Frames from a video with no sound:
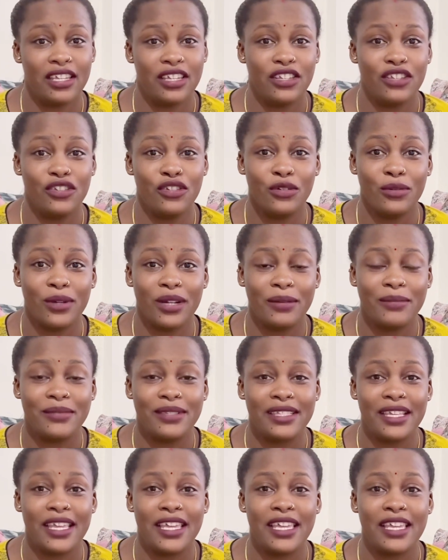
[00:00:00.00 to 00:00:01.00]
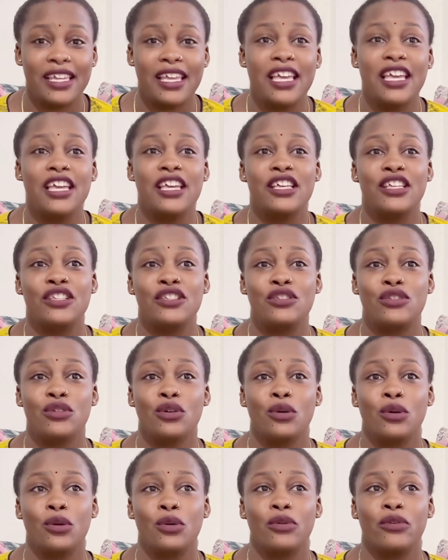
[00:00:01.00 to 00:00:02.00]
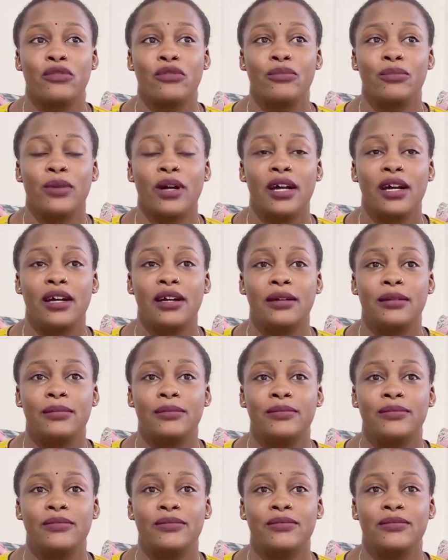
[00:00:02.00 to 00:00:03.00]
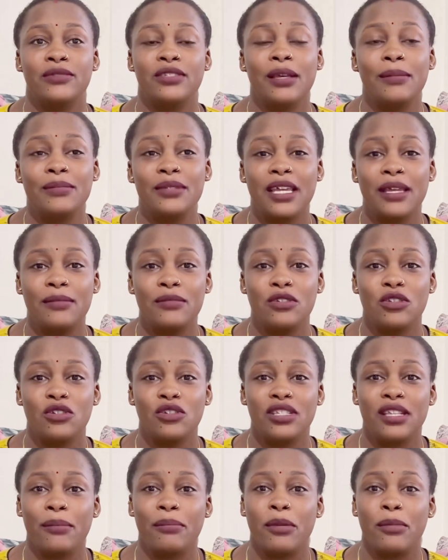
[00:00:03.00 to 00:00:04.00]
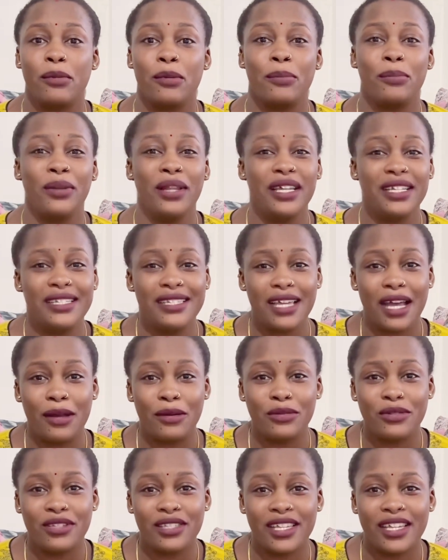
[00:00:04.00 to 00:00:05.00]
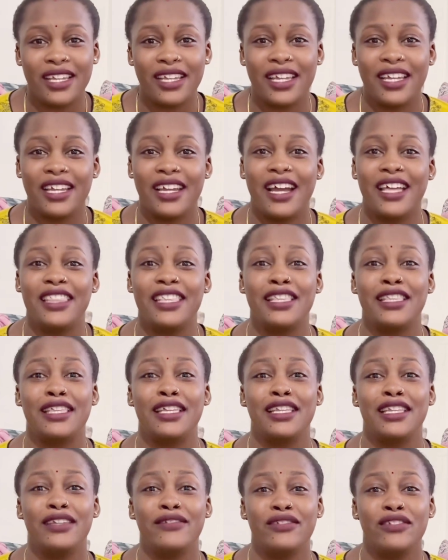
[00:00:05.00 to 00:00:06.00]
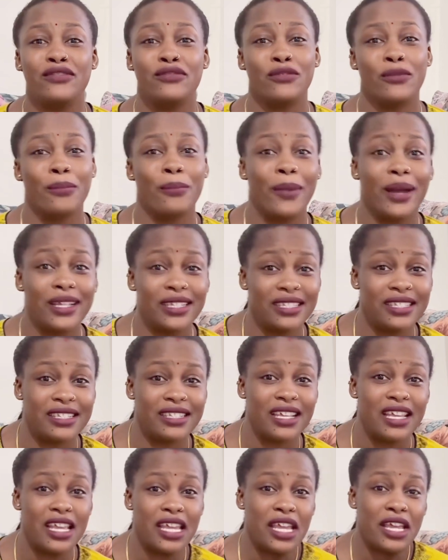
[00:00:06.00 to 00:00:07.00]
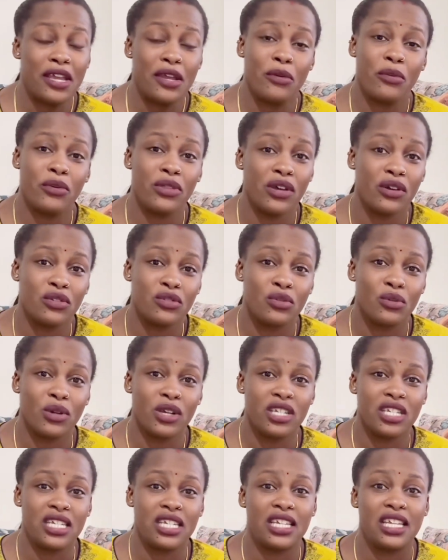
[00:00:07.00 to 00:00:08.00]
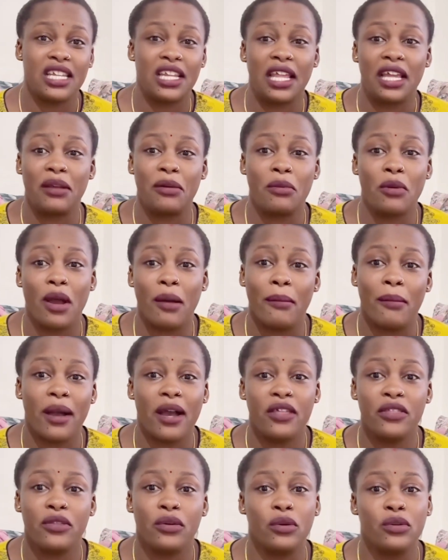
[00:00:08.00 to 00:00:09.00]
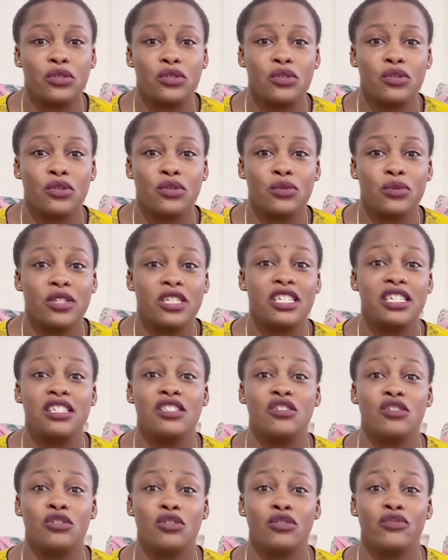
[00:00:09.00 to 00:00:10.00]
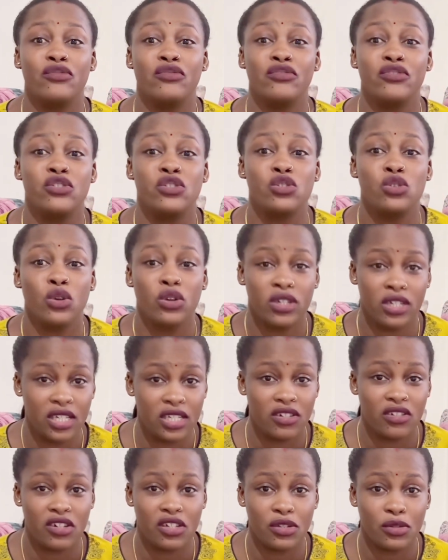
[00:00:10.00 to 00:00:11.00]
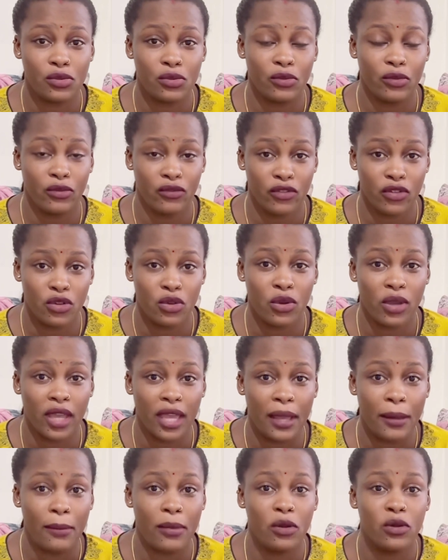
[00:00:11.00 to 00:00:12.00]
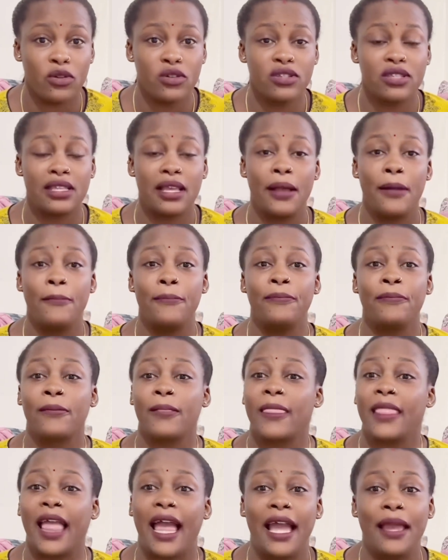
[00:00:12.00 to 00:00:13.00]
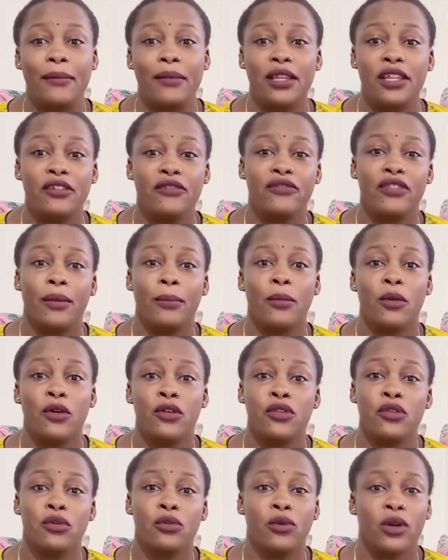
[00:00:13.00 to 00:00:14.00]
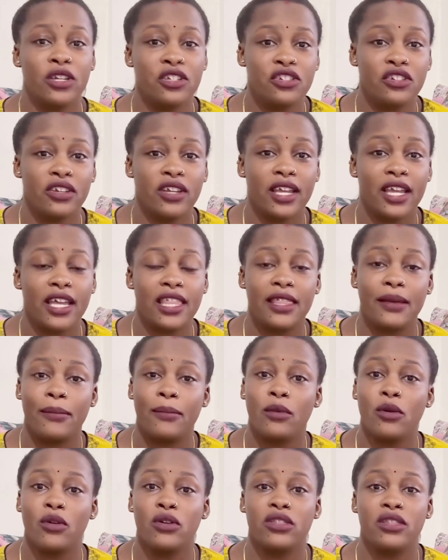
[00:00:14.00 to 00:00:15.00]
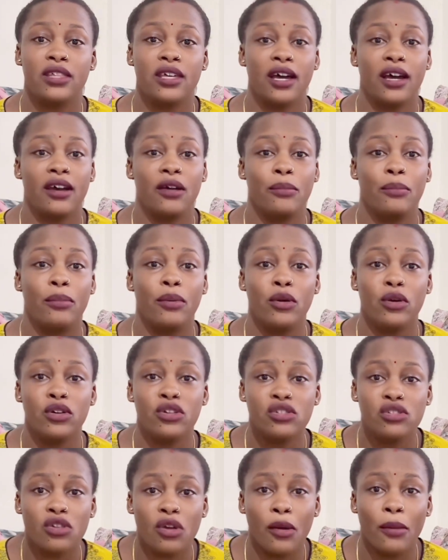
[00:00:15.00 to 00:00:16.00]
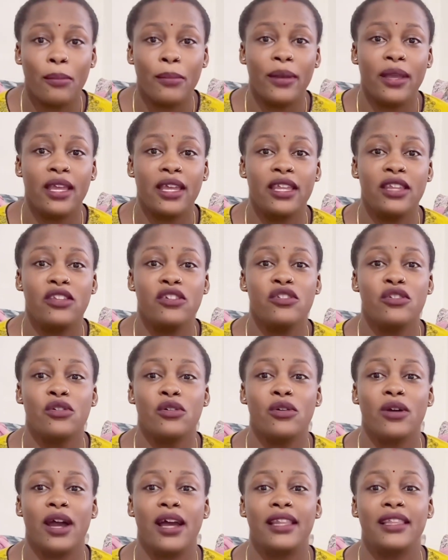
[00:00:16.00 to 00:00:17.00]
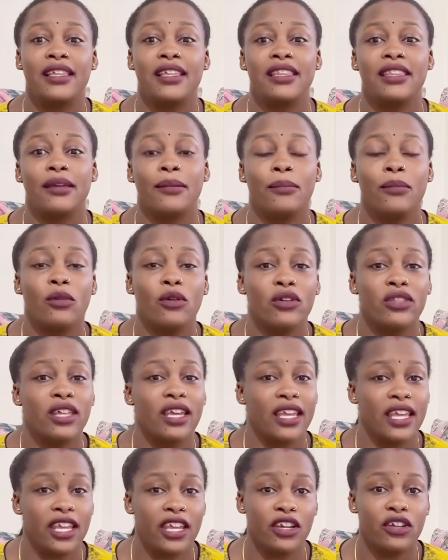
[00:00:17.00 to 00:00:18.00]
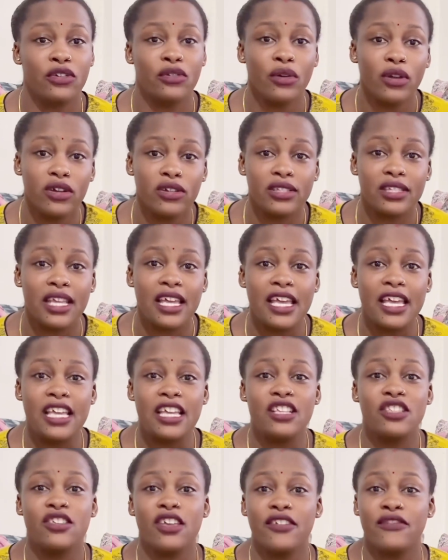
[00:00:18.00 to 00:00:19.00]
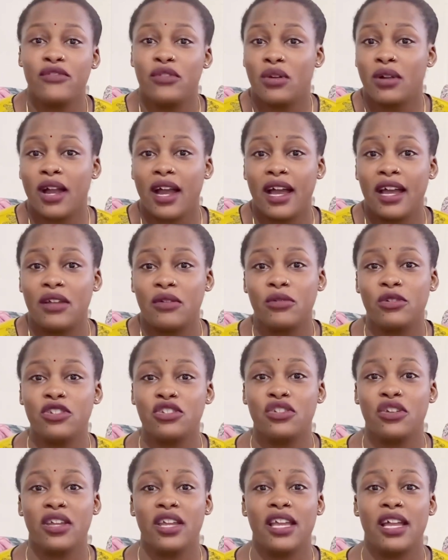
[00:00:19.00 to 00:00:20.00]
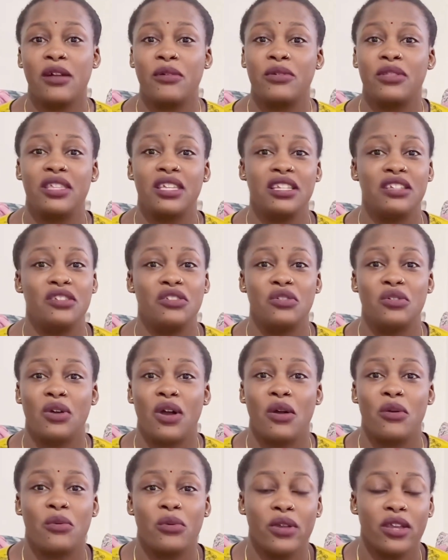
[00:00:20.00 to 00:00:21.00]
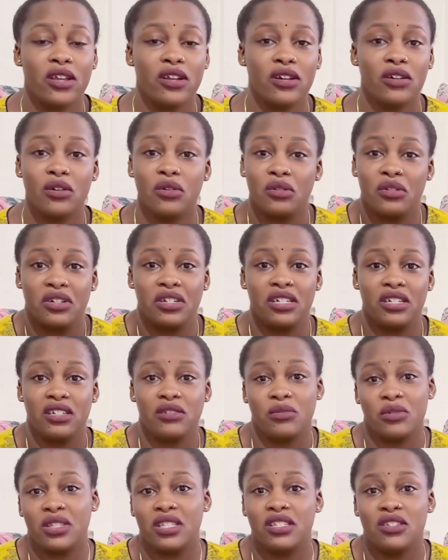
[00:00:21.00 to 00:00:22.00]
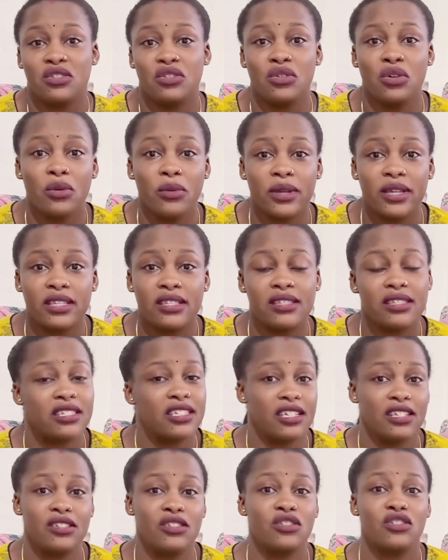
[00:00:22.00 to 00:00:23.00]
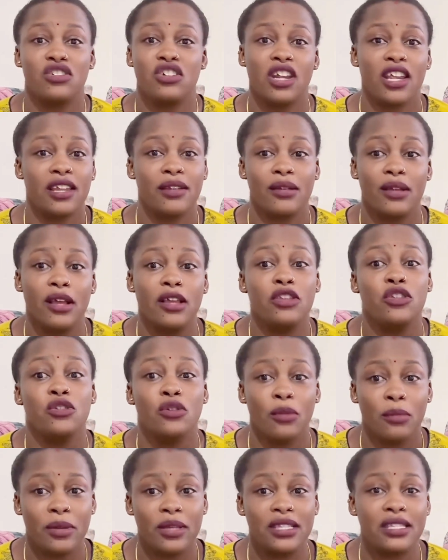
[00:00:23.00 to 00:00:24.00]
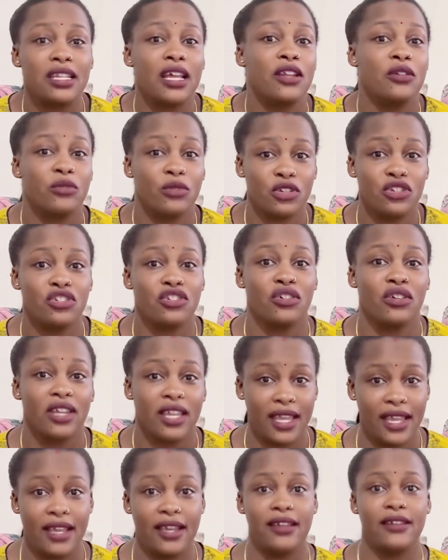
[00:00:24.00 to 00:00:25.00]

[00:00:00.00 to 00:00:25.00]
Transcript: You know what I'm saying? So sometimes some people plait out their hair and then they leave it for months without washing it, like a month or two, which is so dangerous for your hair, because I believe the more you wash your hair, the more the pores open, and then the more the hair grows. So if you can wash your hair within a week or within 2 weeks, just try your best and wash your hair.